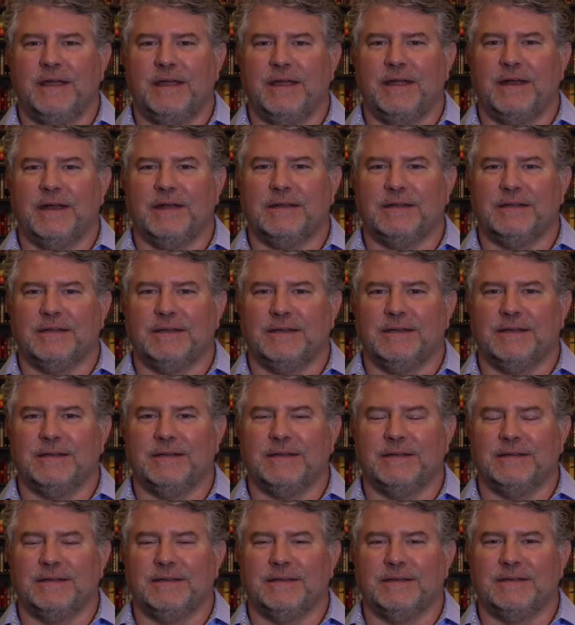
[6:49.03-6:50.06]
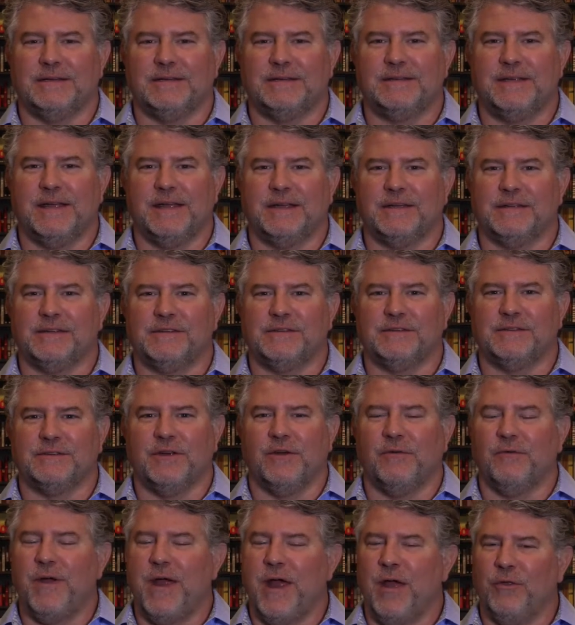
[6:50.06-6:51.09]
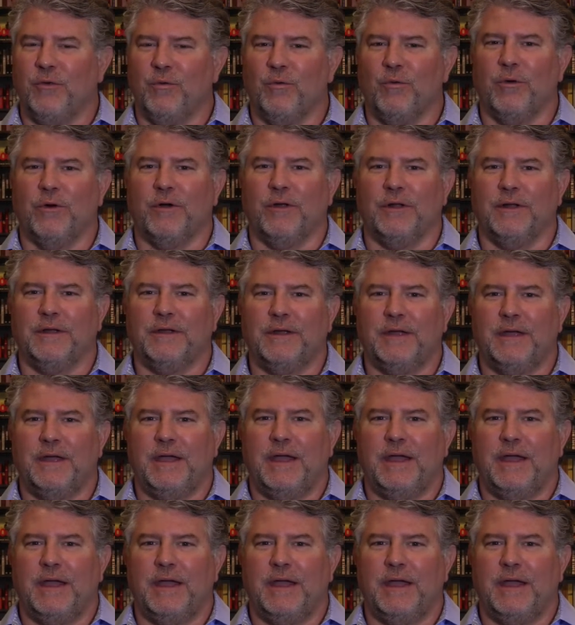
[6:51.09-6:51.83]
It'll take us around the world,